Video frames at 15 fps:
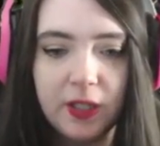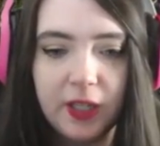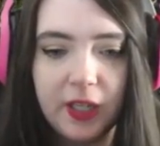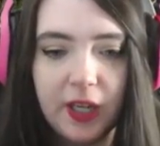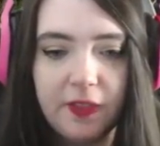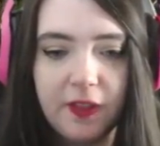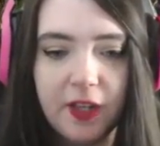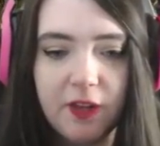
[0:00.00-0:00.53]

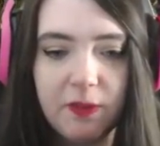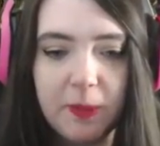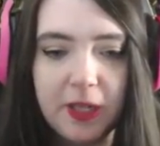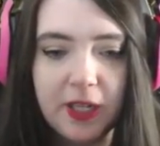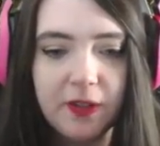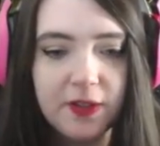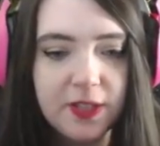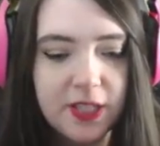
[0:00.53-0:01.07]
Like, I thought
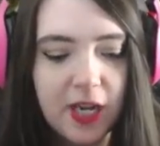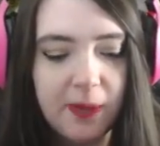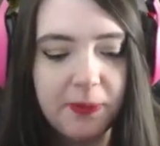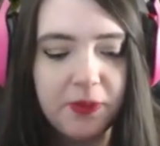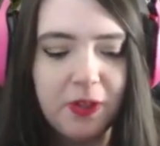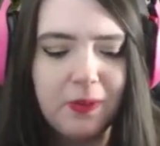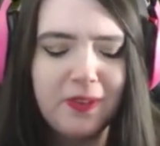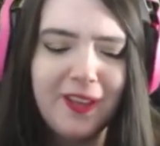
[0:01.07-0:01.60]
everybody else stopped,
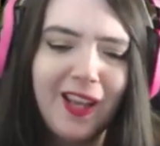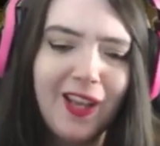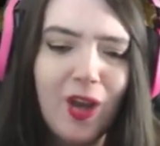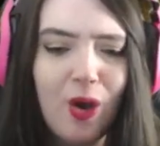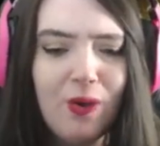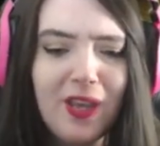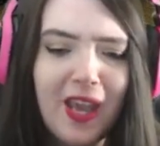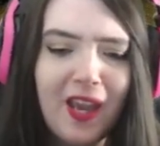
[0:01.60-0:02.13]
so I was
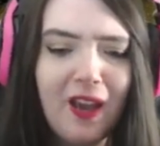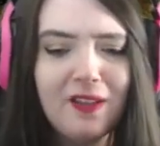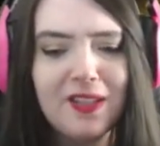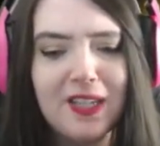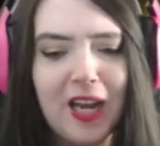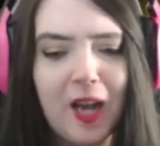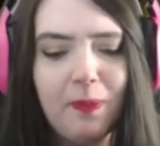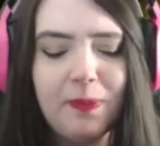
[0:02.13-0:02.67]
like, okay, I'll
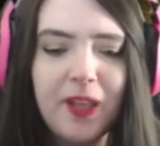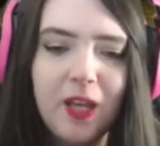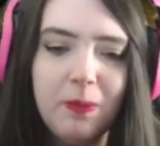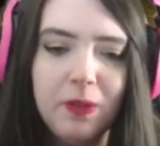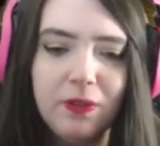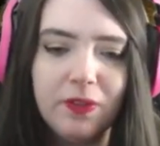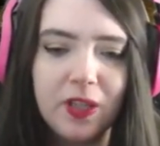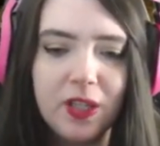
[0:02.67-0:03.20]
stop.
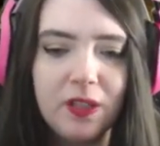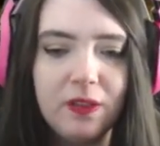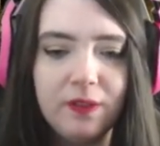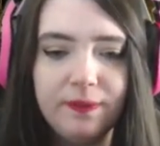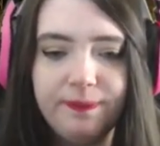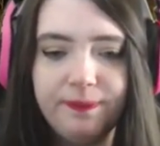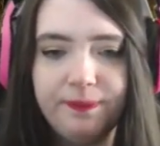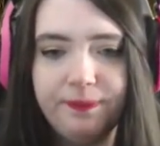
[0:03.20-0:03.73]
That'll be
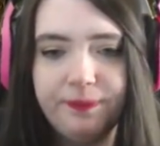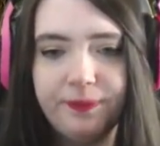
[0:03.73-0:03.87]
fun.